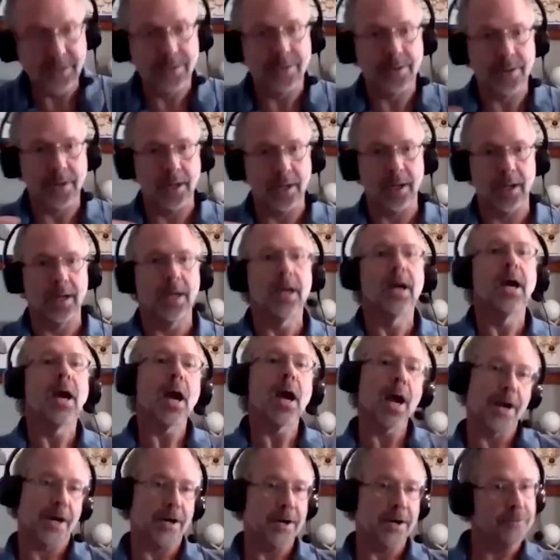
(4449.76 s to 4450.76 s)
Okay.
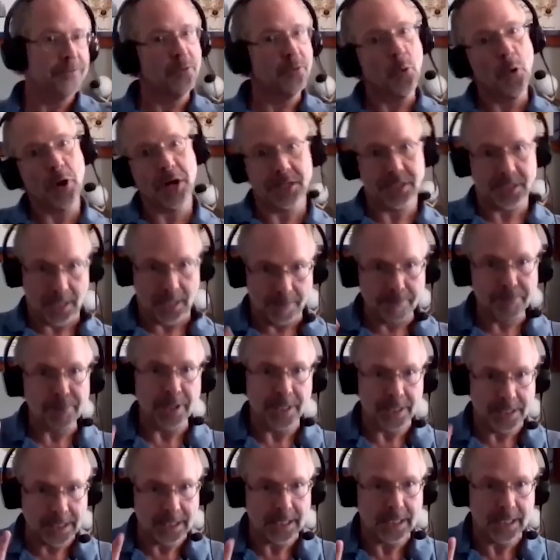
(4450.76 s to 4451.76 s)
And an avoid
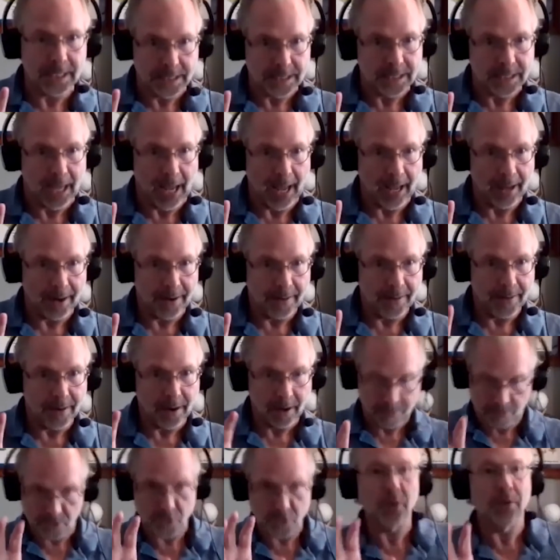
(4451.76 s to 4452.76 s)
template to eat that,
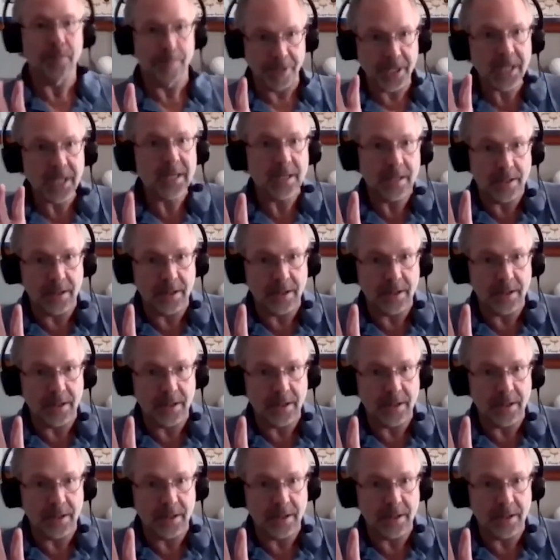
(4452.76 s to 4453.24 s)
uh, to be right.